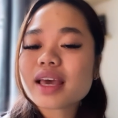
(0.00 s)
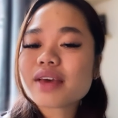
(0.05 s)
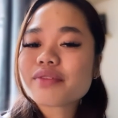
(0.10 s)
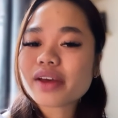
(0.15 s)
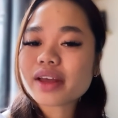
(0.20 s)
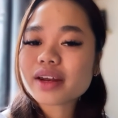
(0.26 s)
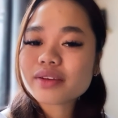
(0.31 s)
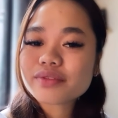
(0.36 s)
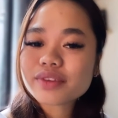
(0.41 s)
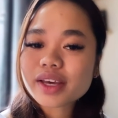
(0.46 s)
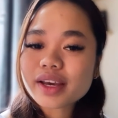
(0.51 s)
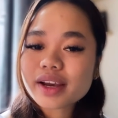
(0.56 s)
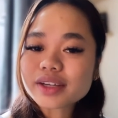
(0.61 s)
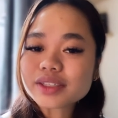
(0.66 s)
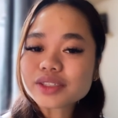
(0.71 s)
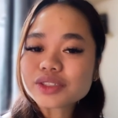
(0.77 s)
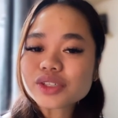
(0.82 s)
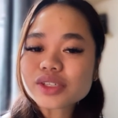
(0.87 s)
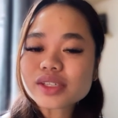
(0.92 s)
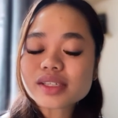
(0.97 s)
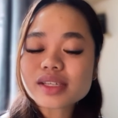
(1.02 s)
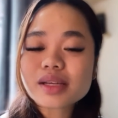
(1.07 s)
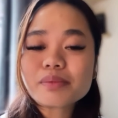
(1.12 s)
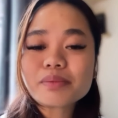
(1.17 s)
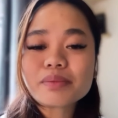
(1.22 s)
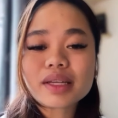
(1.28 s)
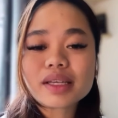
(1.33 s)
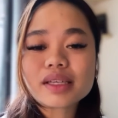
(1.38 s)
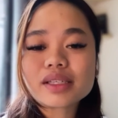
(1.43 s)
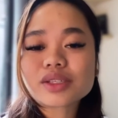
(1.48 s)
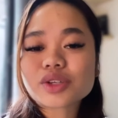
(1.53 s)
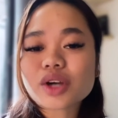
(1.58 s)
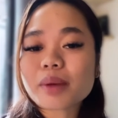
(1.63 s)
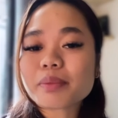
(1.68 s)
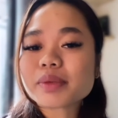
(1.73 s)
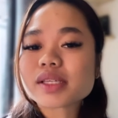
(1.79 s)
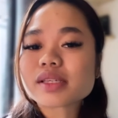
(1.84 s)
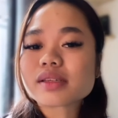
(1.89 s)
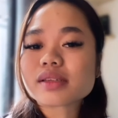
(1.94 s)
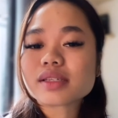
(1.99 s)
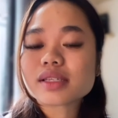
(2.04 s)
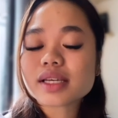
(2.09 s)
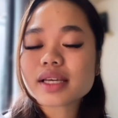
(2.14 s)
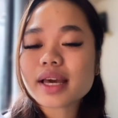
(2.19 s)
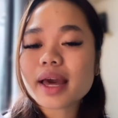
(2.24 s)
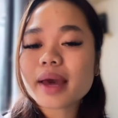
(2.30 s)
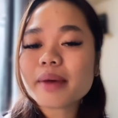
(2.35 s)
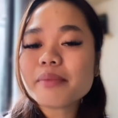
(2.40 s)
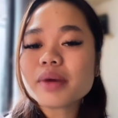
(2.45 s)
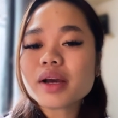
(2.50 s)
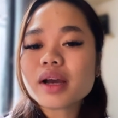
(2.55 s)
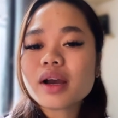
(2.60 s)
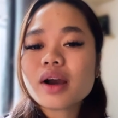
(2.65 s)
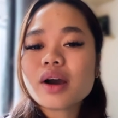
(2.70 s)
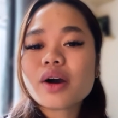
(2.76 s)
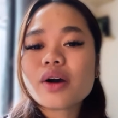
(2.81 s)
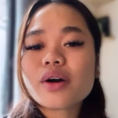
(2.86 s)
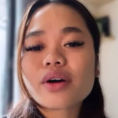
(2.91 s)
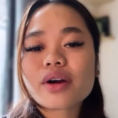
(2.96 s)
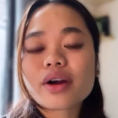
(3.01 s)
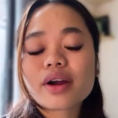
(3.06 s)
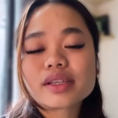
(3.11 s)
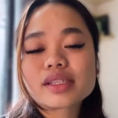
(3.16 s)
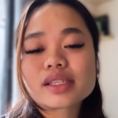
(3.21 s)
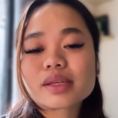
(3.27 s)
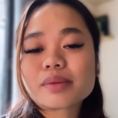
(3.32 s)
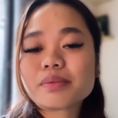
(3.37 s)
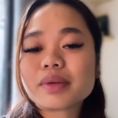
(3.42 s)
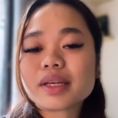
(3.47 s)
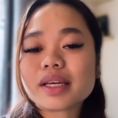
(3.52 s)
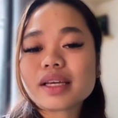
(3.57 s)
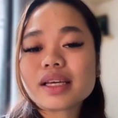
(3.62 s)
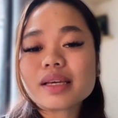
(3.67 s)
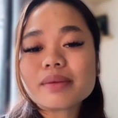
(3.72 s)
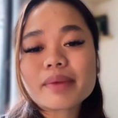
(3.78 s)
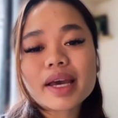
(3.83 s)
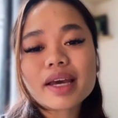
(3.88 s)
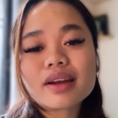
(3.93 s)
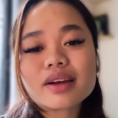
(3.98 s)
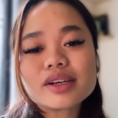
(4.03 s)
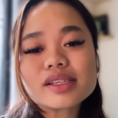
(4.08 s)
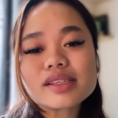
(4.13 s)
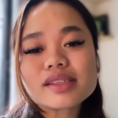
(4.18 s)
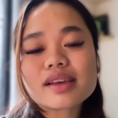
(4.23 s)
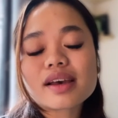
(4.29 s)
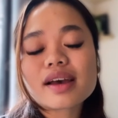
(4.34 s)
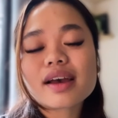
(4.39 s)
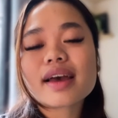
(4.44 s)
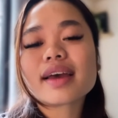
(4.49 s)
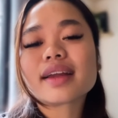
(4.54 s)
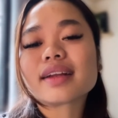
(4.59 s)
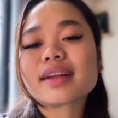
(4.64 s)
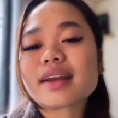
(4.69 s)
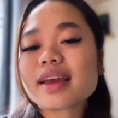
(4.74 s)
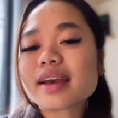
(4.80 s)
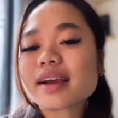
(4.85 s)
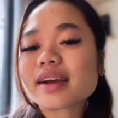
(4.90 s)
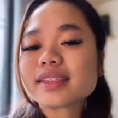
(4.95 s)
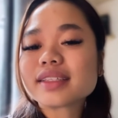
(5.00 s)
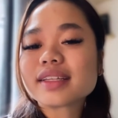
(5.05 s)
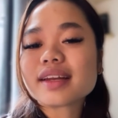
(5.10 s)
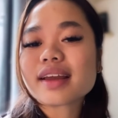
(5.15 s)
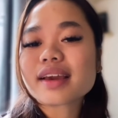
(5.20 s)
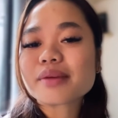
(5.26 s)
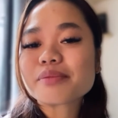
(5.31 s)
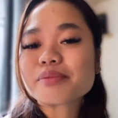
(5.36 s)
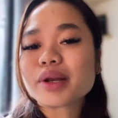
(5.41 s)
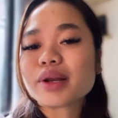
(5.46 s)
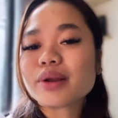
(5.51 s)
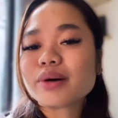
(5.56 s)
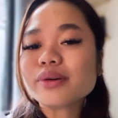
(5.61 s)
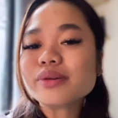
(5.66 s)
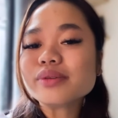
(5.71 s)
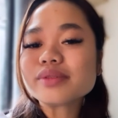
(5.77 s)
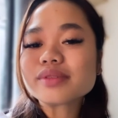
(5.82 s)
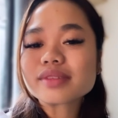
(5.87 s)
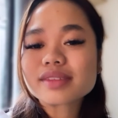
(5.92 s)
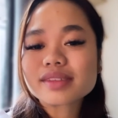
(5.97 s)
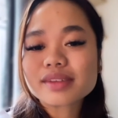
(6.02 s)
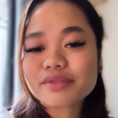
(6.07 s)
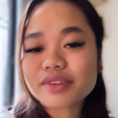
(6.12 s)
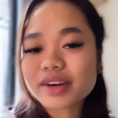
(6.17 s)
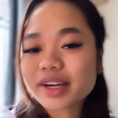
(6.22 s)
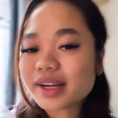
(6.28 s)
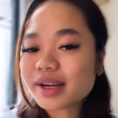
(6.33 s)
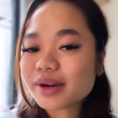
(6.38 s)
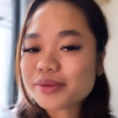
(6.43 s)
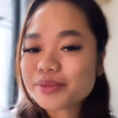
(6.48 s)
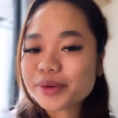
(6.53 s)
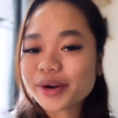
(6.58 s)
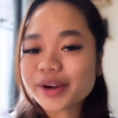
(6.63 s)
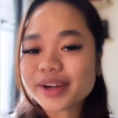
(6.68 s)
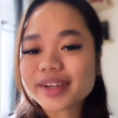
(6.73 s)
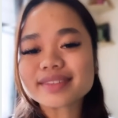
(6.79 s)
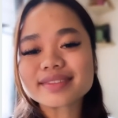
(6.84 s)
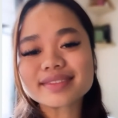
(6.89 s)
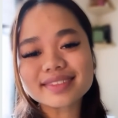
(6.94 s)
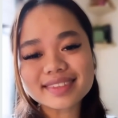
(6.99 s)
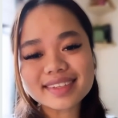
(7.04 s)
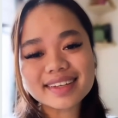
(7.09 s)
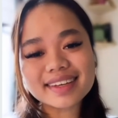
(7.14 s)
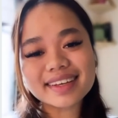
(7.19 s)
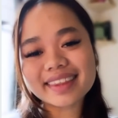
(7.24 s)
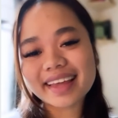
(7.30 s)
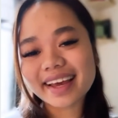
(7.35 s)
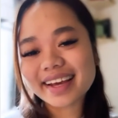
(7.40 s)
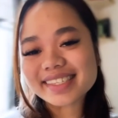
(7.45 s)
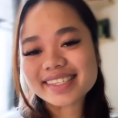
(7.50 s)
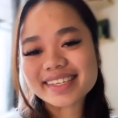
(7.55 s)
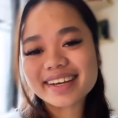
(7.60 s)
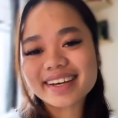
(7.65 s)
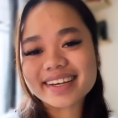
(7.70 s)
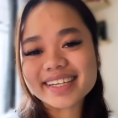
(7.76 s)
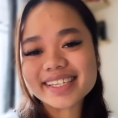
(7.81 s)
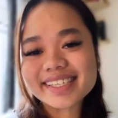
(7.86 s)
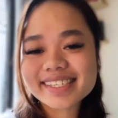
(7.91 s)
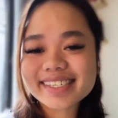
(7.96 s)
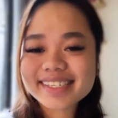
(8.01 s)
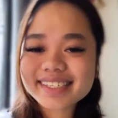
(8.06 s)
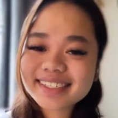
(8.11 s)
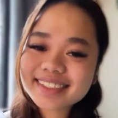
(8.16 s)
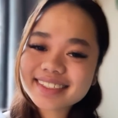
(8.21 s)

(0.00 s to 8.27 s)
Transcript: If any of you are interested, please drop us a DM or simply email us and click on the link below to find out more. Thanks guys.